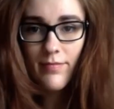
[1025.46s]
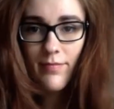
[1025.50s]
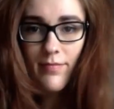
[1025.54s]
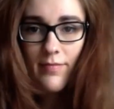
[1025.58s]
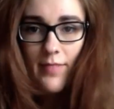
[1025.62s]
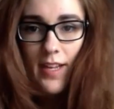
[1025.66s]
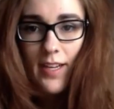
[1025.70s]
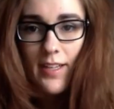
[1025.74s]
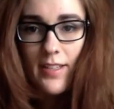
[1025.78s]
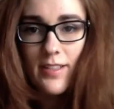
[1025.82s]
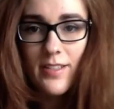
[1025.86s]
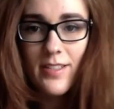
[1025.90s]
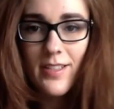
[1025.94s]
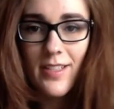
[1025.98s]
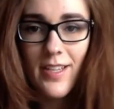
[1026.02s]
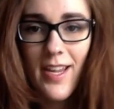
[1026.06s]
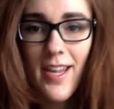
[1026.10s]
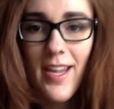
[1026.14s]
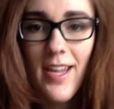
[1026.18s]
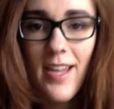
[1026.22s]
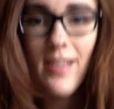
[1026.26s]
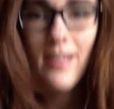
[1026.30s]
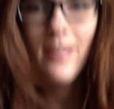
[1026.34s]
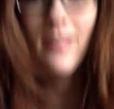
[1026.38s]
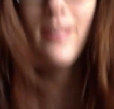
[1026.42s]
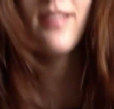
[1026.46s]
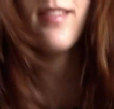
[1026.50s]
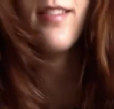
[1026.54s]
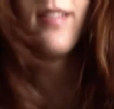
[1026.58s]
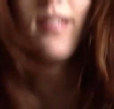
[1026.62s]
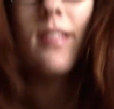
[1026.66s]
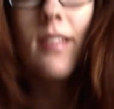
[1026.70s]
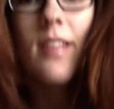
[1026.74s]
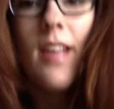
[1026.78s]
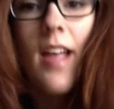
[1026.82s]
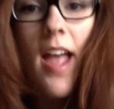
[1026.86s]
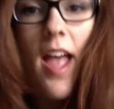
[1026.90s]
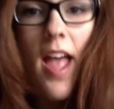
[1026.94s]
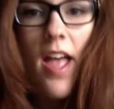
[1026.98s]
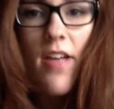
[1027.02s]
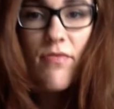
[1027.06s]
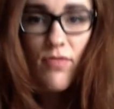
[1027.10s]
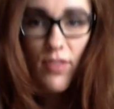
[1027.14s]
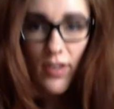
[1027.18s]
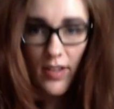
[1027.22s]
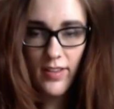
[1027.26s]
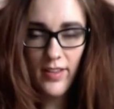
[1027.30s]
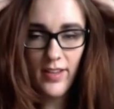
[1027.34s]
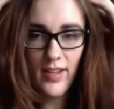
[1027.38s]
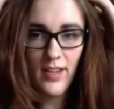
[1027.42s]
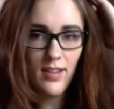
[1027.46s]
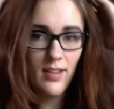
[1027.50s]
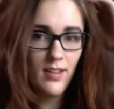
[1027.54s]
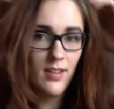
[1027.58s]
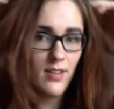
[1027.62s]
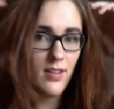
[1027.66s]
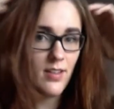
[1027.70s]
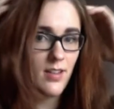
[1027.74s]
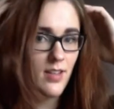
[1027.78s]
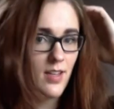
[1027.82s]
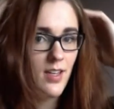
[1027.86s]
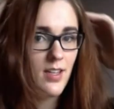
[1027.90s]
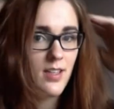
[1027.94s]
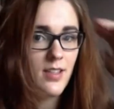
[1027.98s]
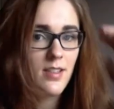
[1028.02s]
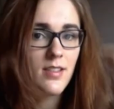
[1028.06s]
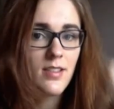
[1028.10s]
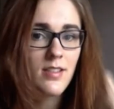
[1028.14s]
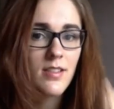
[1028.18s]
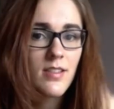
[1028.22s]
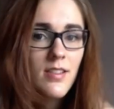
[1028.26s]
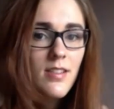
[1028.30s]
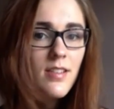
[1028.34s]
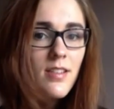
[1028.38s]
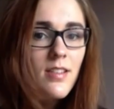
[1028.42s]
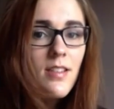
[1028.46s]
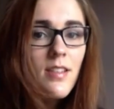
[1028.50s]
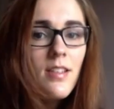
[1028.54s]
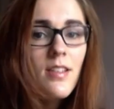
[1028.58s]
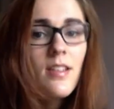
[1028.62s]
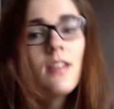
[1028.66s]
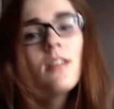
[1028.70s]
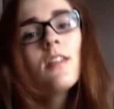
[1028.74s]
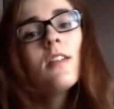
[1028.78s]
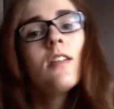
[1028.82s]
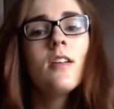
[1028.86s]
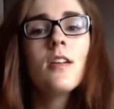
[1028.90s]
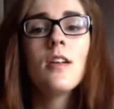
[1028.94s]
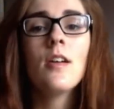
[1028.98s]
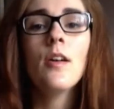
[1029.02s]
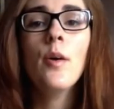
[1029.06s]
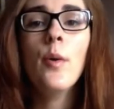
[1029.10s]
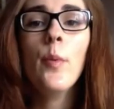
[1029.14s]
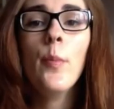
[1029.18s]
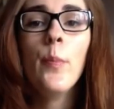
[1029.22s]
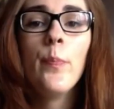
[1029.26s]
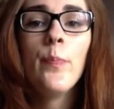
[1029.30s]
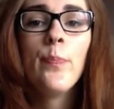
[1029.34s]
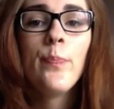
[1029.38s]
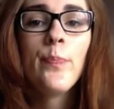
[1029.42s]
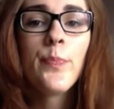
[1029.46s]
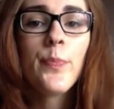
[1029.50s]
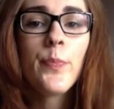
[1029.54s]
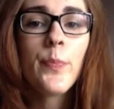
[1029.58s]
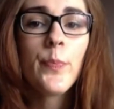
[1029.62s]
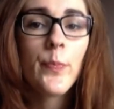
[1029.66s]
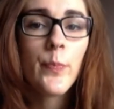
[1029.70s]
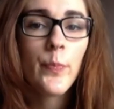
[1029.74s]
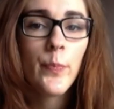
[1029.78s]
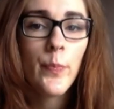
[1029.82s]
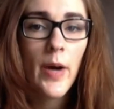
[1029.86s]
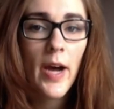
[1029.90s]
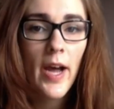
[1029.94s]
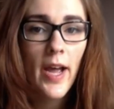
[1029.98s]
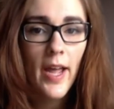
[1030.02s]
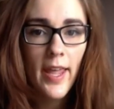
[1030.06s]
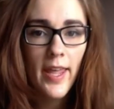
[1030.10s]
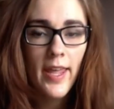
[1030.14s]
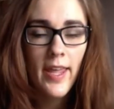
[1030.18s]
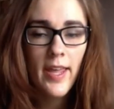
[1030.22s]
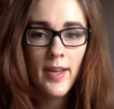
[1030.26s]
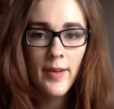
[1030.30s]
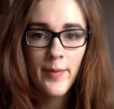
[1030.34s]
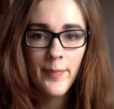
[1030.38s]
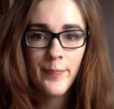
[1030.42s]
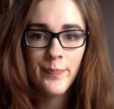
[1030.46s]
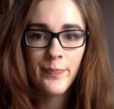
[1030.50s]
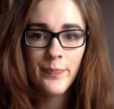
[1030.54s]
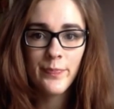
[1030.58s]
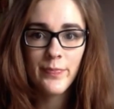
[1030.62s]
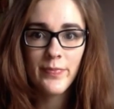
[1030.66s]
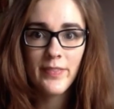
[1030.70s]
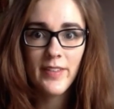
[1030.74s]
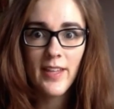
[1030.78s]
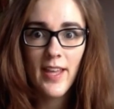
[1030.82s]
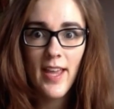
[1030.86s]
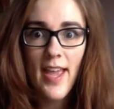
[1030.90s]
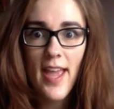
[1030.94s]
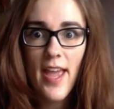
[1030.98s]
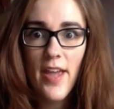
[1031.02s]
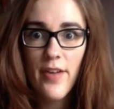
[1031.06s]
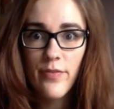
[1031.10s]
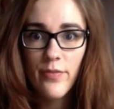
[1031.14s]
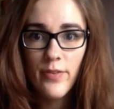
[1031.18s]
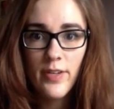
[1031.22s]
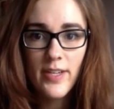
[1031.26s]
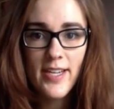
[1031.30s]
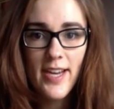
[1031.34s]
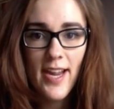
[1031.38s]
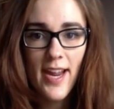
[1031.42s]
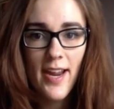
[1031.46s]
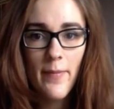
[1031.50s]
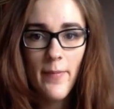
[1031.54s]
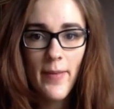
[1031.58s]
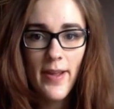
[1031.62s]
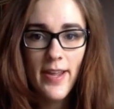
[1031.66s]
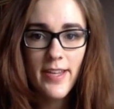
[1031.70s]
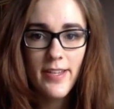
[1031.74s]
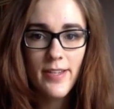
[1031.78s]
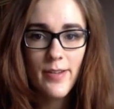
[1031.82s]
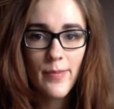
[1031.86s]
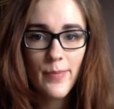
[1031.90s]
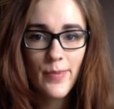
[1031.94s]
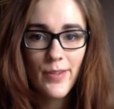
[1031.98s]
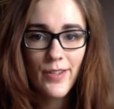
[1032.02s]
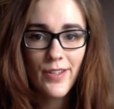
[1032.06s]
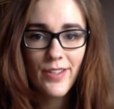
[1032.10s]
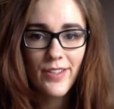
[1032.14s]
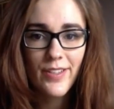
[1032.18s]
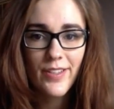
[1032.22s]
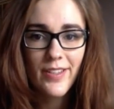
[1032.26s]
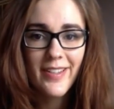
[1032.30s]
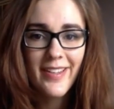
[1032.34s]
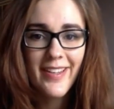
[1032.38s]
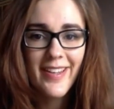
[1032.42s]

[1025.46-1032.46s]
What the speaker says: That is everything. That is my everyday makeup look.